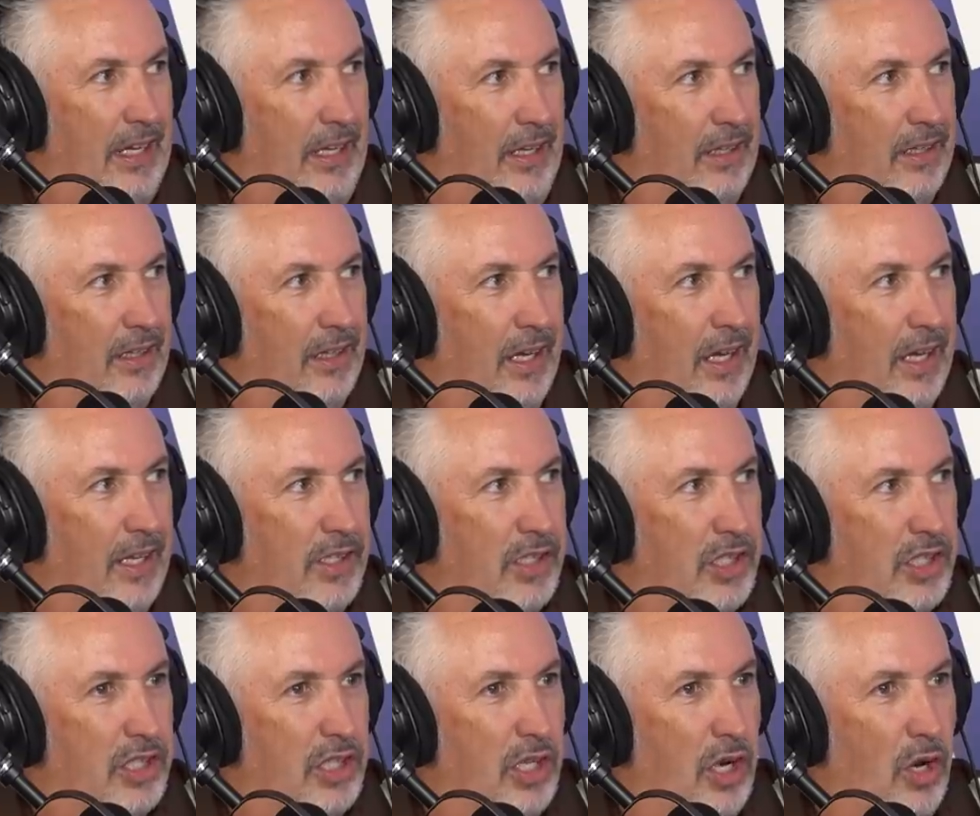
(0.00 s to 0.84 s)
Mm-hmm. And
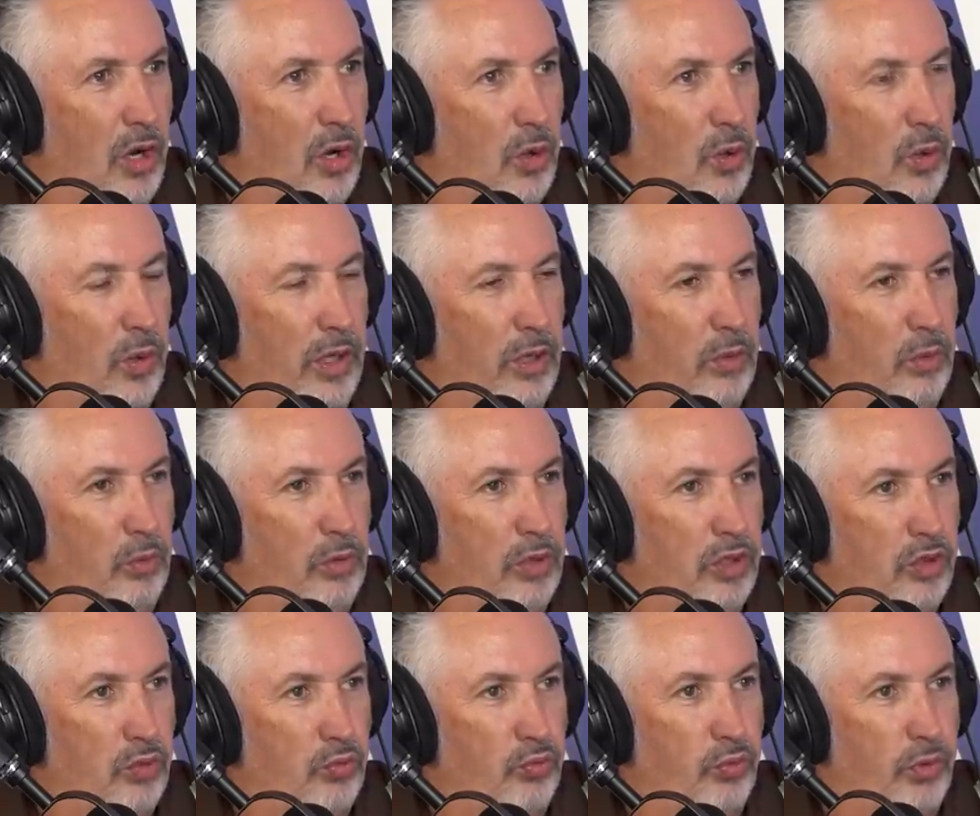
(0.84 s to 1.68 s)
so it
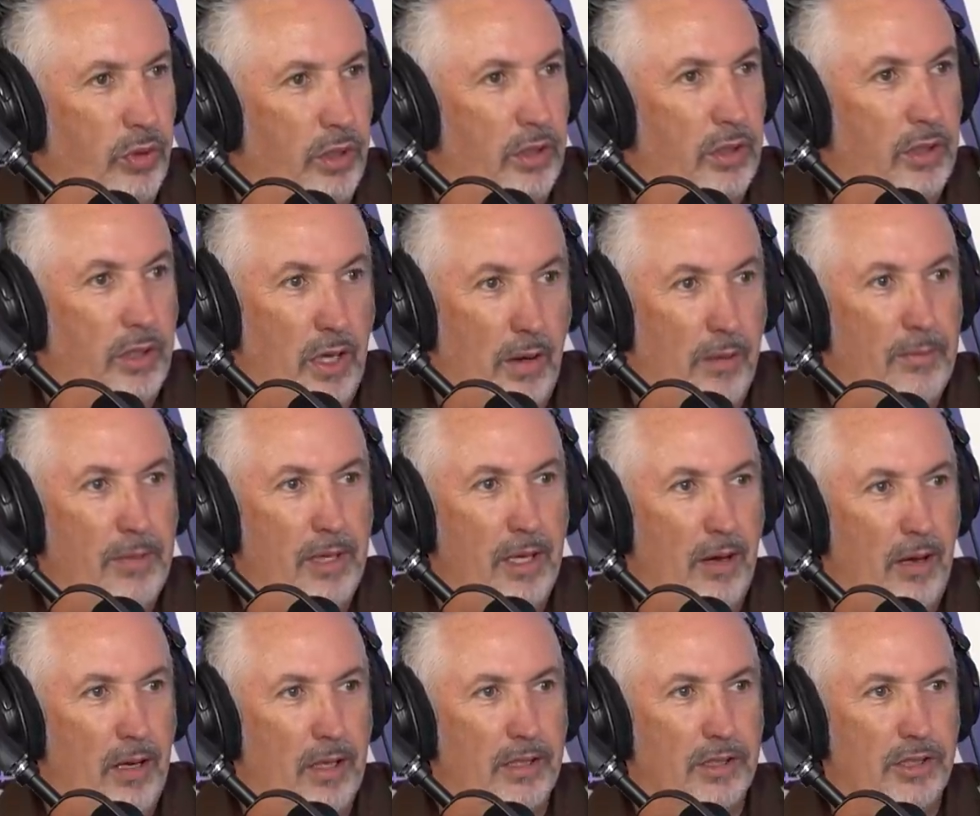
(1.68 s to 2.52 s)
was really, I'll be
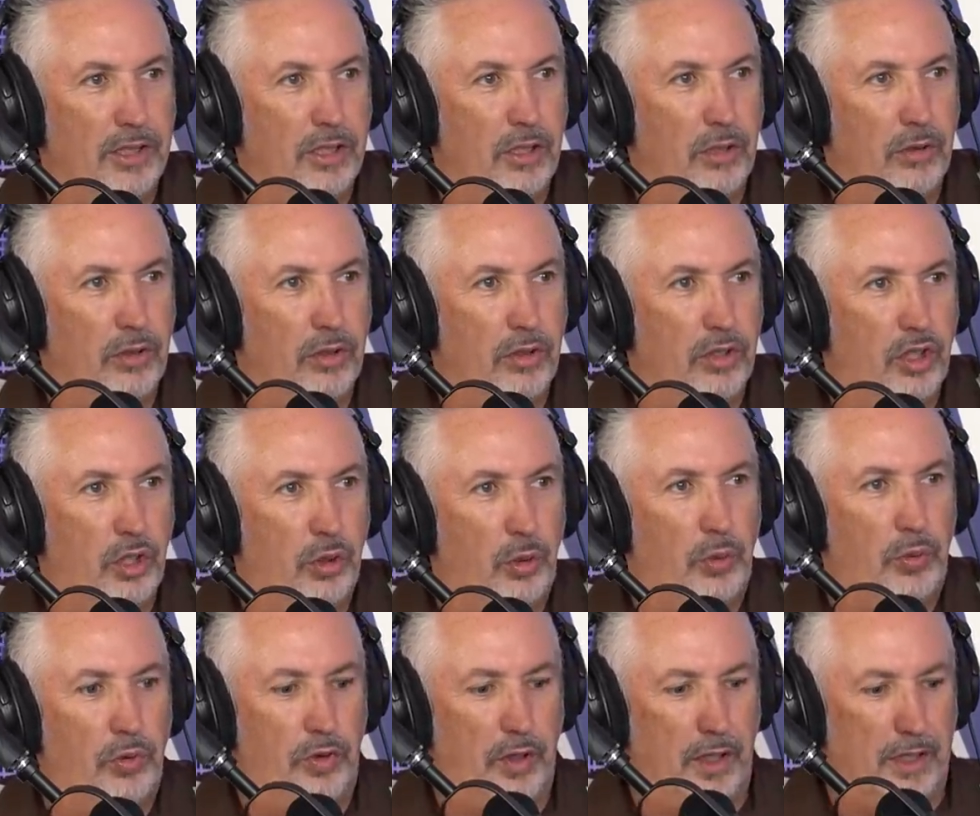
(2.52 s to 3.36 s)
honest, the
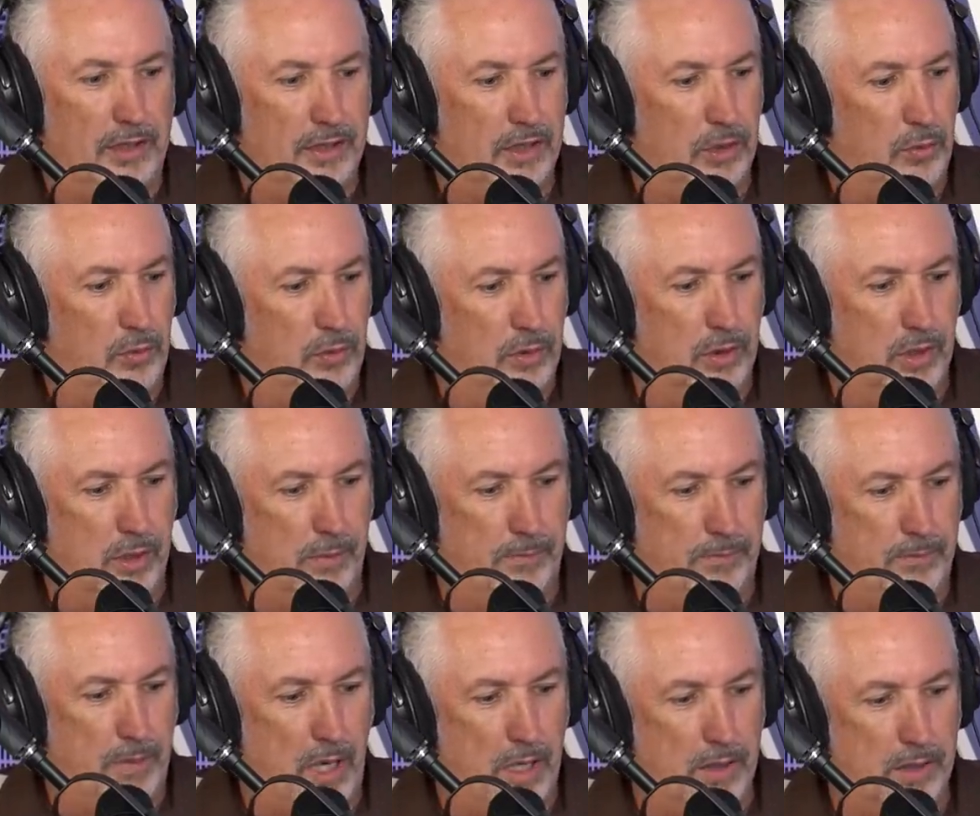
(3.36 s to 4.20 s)
two things that were a
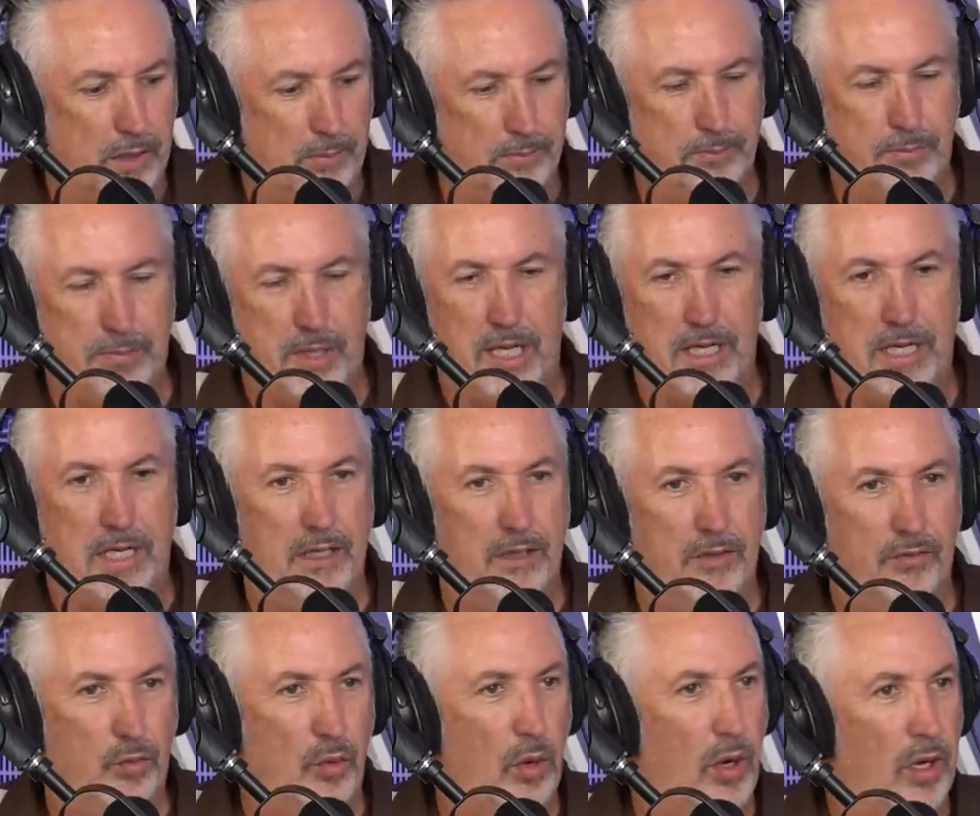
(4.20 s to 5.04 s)
bucket
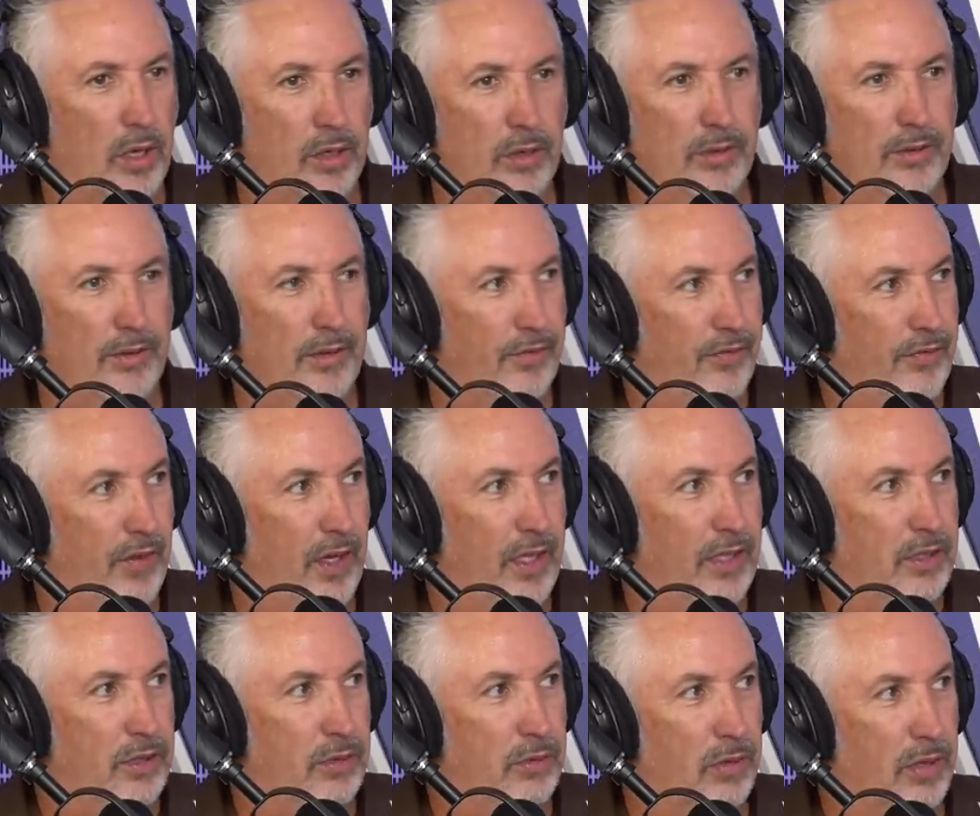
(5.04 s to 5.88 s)
of water in the
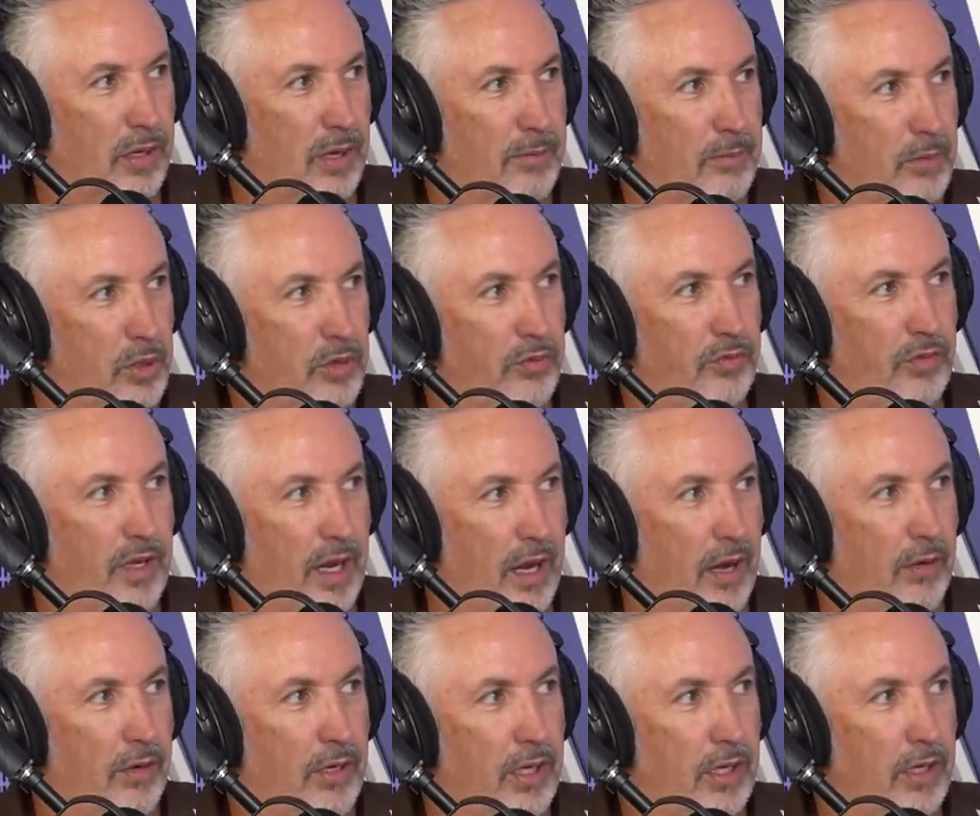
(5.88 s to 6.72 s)
face when I moved
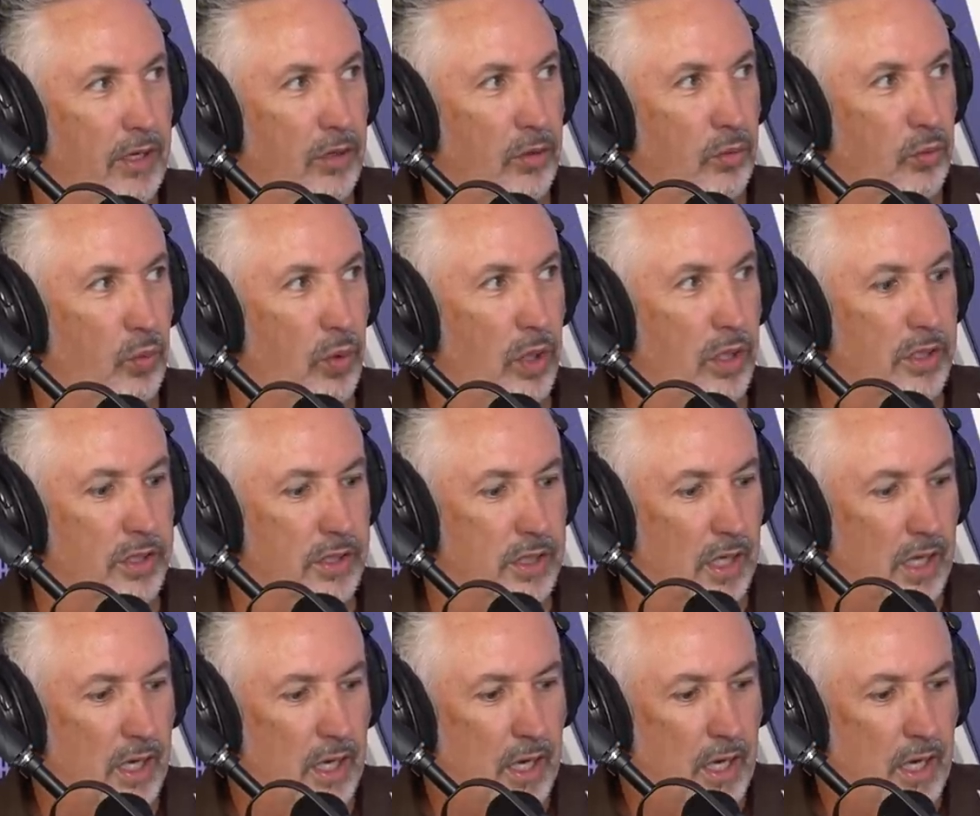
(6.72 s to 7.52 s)
down here was